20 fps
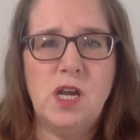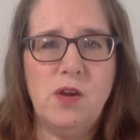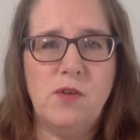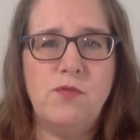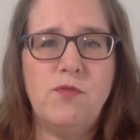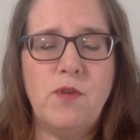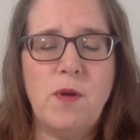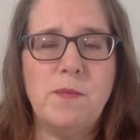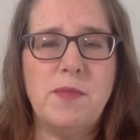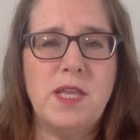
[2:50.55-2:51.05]

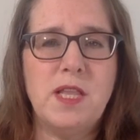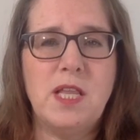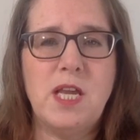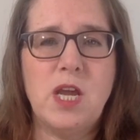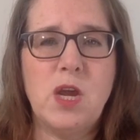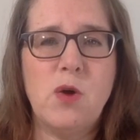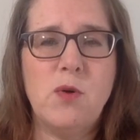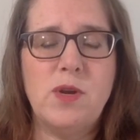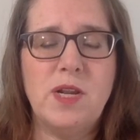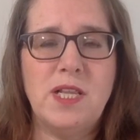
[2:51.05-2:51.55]
from the
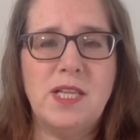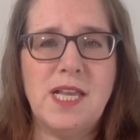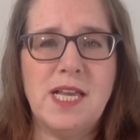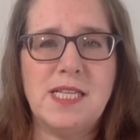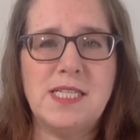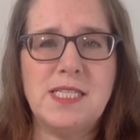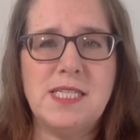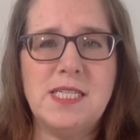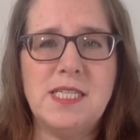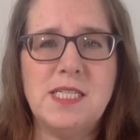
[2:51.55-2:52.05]
Lingoda
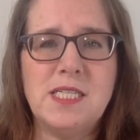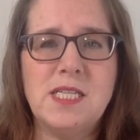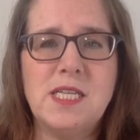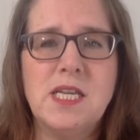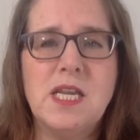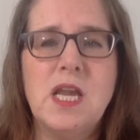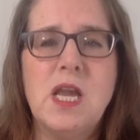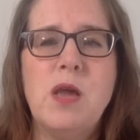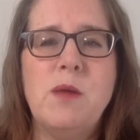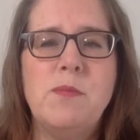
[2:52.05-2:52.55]
lessons
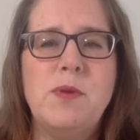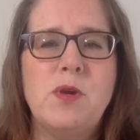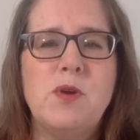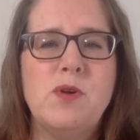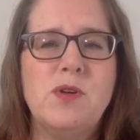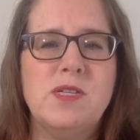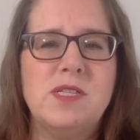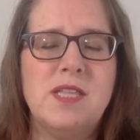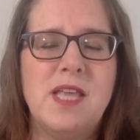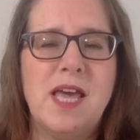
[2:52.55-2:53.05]

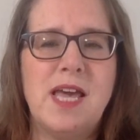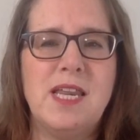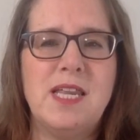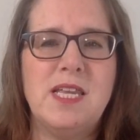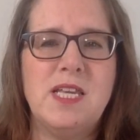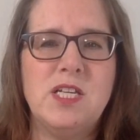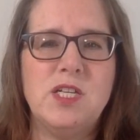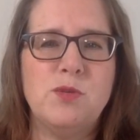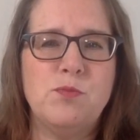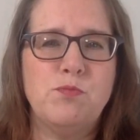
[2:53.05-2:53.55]
because that
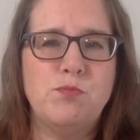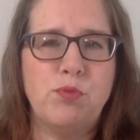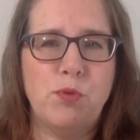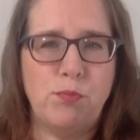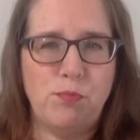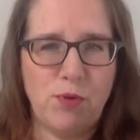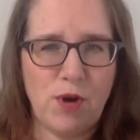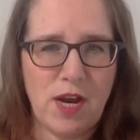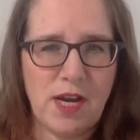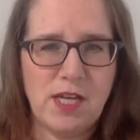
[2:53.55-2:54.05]
is
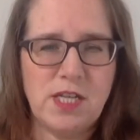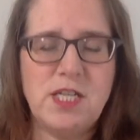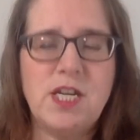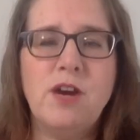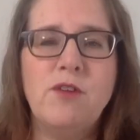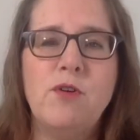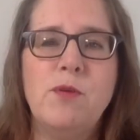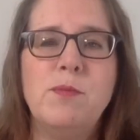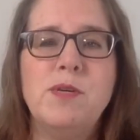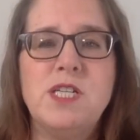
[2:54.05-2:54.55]

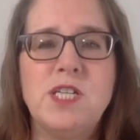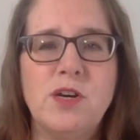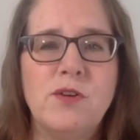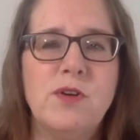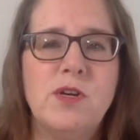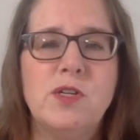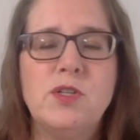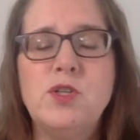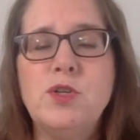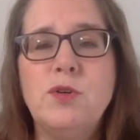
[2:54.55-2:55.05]
proprietary
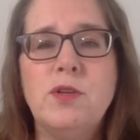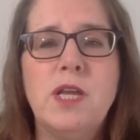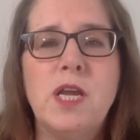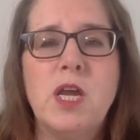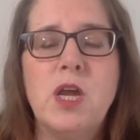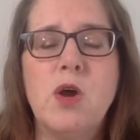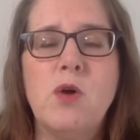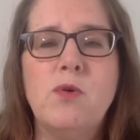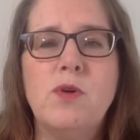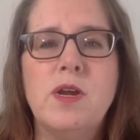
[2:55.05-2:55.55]
material to
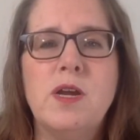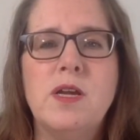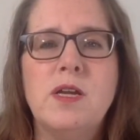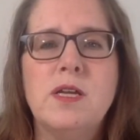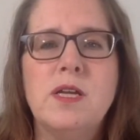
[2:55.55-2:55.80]
Lingoda,